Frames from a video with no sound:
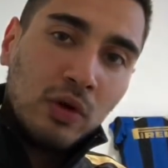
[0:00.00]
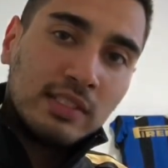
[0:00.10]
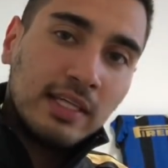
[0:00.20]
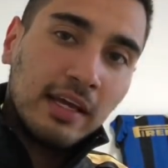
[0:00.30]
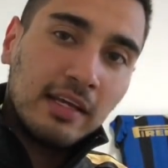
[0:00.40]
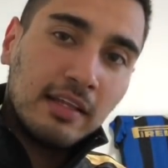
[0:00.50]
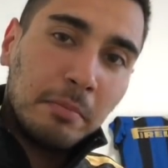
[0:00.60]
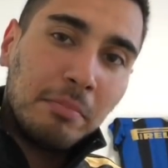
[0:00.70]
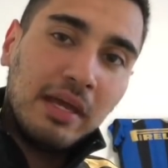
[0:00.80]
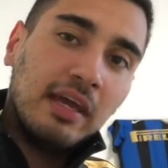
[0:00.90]
taken a
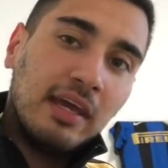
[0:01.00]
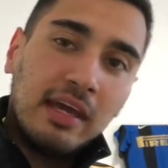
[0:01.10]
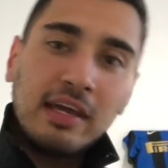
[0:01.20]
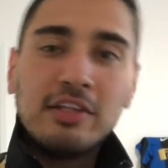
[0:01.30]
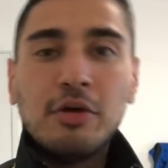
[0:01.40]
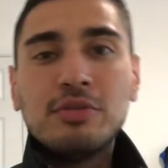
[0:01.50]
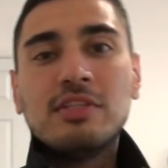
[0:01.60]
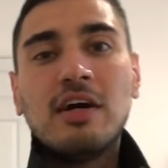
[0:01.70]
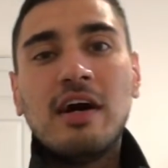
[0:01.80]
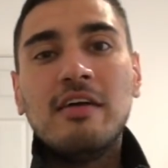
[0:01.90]
big
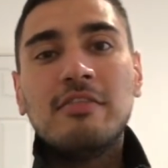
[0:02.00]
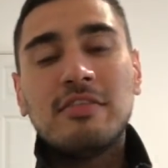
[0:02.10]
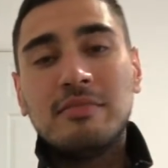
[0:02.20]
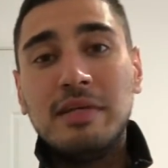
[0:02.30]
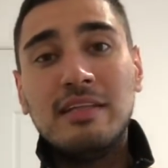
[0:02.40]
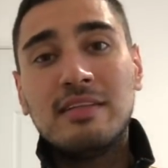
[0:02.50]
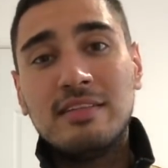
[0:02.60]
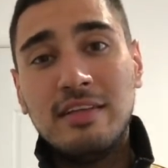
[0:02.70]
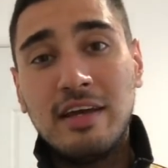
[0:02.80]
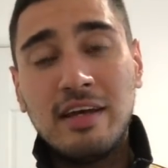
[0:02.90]
nosedive. I mean,
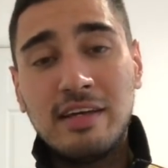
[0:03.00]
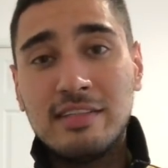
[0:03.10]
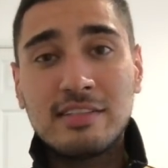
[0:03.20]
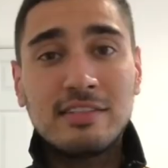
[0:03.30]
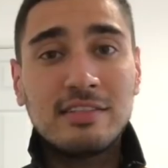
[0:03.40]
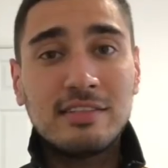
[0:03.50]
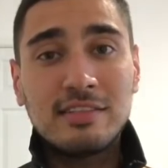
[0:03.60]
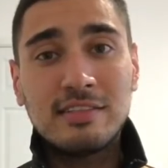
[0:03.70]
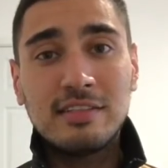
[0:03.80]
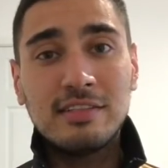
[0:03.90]
yeah,
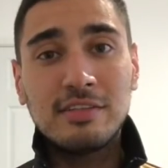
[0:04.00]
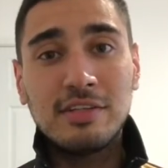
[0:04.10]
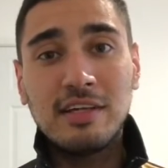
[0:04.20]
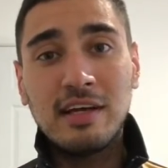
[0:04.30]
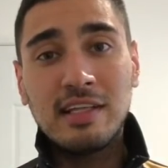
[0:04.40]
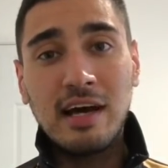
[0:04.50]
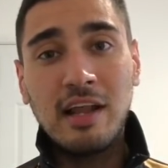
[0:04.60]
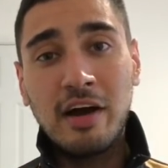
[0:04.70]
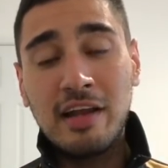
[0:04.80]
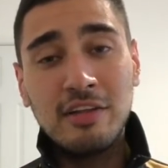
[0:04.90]
it's on
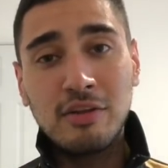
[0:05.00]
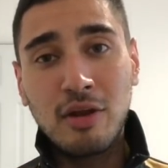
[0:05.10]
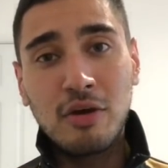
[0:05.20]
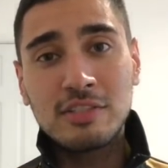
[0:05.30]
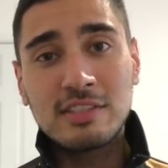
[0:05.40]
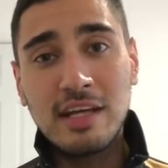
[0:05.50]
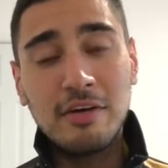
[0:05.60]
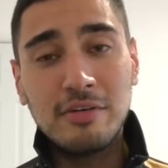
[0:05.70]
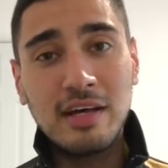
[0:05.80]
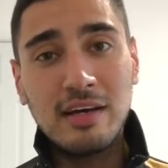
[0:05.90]
that island on Lost
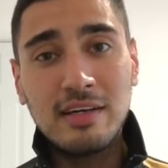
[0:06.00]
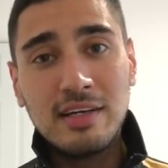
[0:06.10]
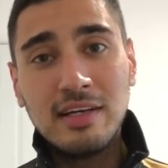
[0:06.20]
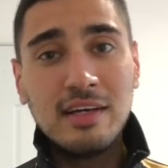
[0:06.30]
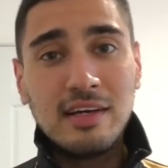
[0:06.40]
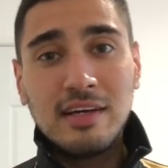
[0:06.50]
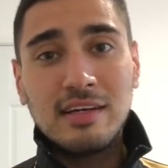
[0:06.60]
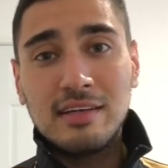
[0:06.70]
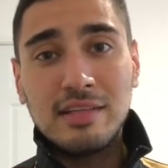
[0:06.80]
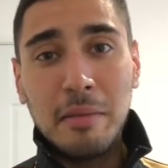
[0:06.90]
now.
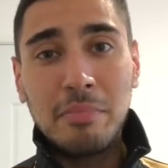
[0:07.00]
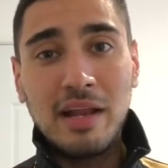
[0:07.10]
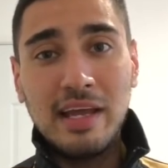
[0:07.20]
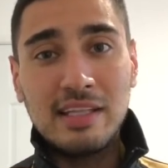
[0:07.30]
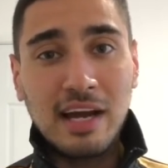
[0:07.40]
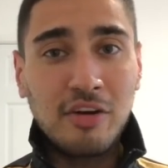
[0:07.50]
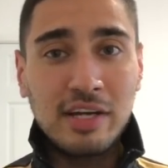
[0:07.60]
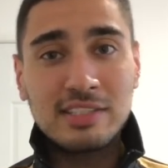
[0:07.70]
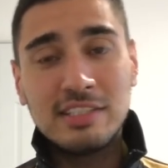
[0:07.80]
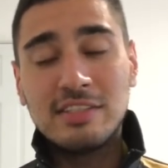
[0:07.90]
That plane that
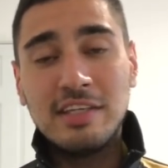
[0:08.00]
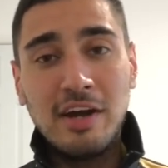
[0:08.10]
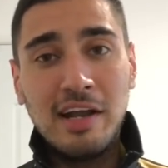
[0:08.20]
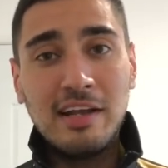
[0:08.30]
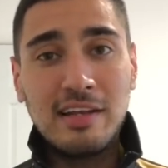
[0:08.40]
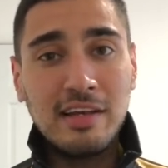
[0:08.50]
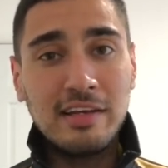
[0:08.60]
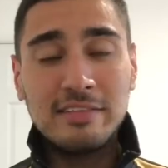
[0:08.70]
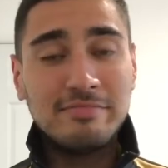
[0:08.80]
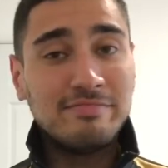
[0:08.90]
crashed into the island,
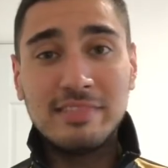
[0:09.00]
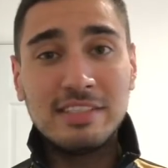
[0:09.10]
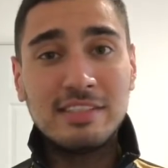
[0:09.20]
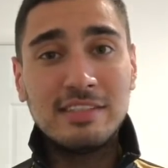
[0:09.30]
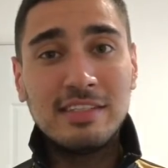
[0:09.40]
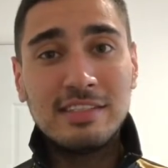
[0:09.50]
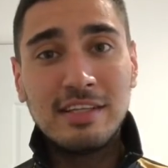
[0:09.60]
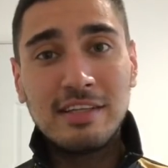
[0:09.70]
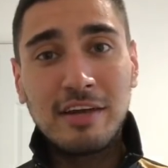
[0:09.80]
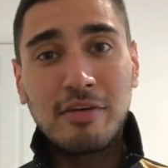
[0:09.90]
like there's
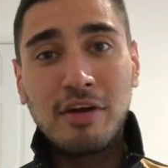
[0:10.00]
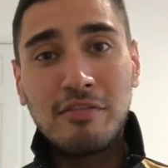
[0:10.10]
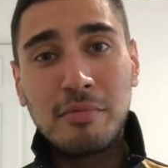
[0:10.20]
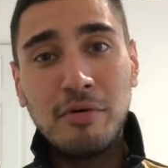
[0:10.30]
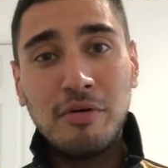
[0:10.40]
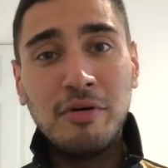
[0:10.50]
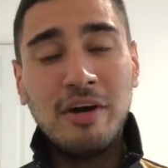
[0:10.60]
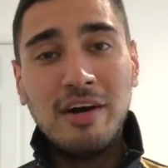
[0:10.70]
nothing recoverable.